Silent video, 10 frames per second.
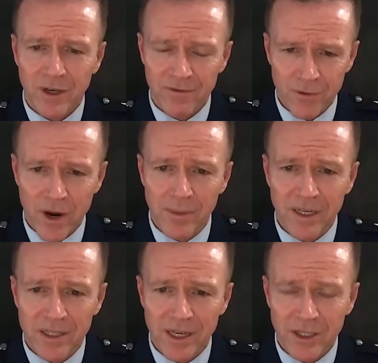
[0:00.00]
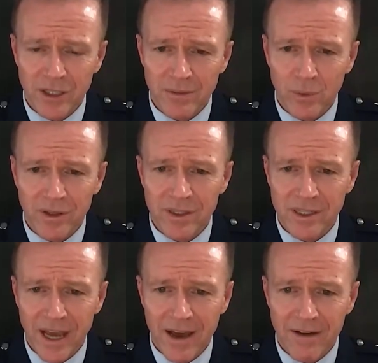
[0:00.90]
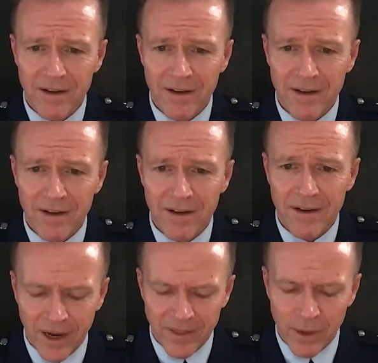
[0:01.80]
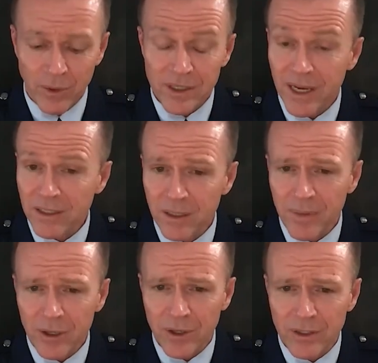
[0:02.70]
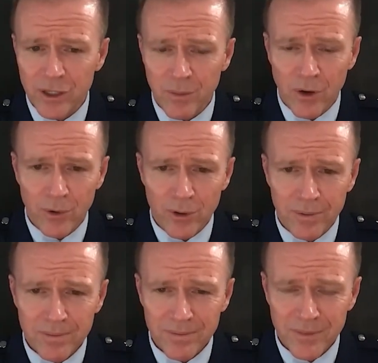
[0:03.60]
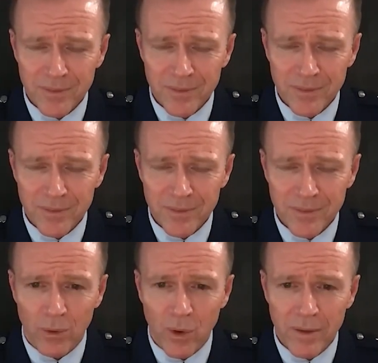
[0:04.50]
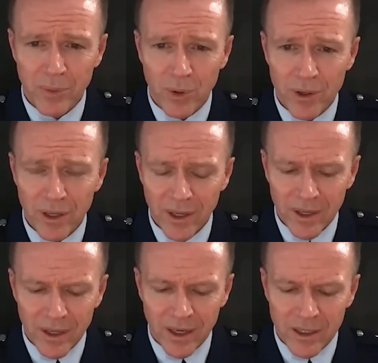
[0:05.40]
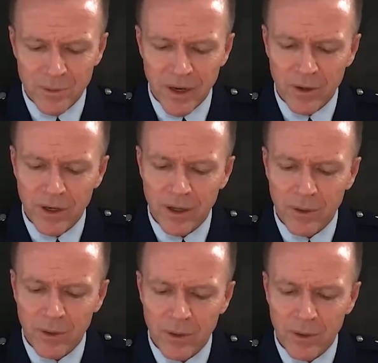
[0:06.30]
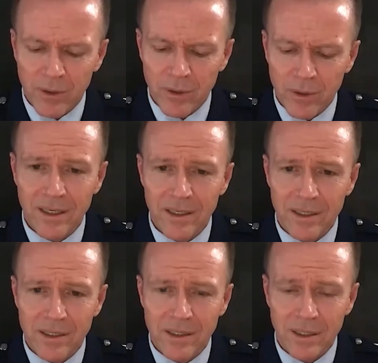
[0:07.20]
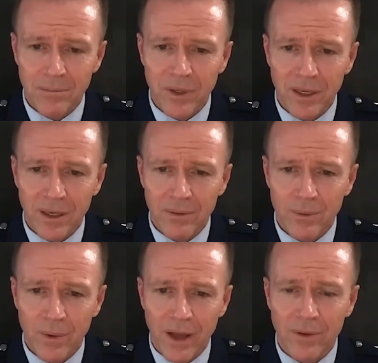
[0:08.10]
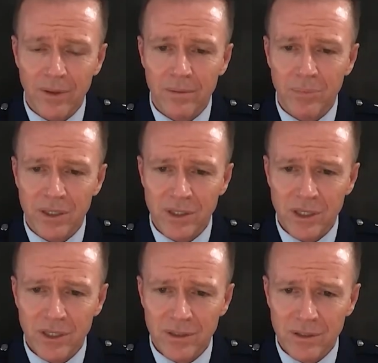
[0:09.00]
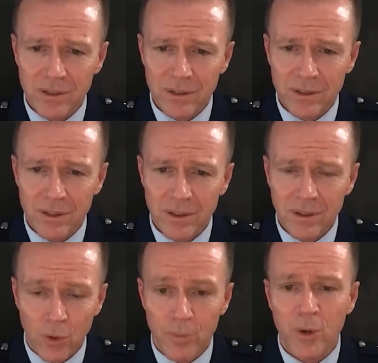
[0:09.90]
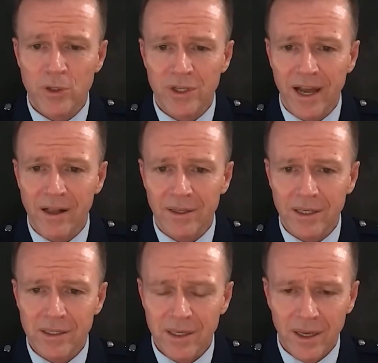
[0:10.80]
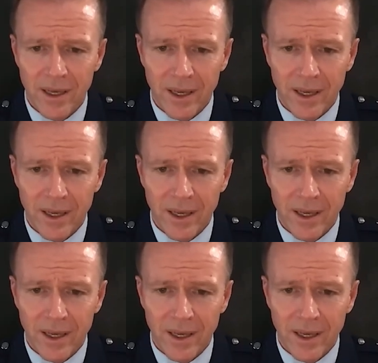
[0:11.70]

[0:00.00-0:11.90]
a framing session with the staff, right? That one is actually better done small group. It's better done with a whiteboard, and it's better done where ideas compete rather than positions or personalities.